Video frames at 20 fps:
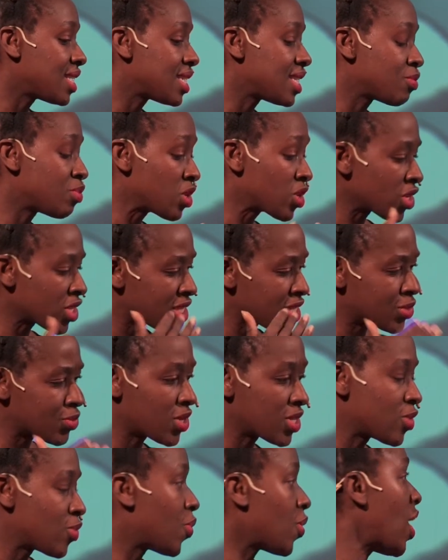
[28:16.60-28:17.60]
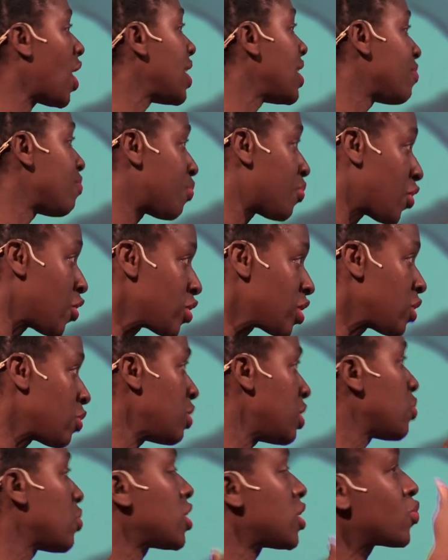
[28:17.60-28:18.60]
because this was a project
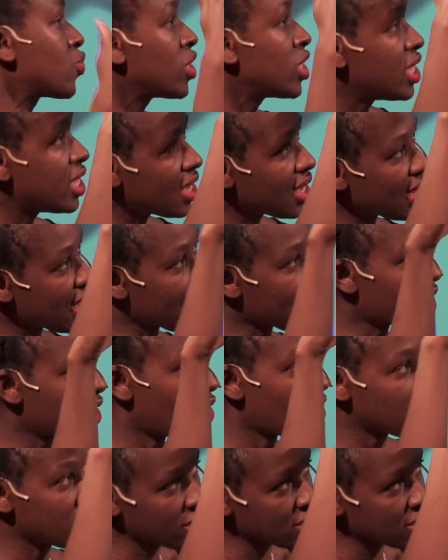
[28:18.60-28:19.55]
which was really like on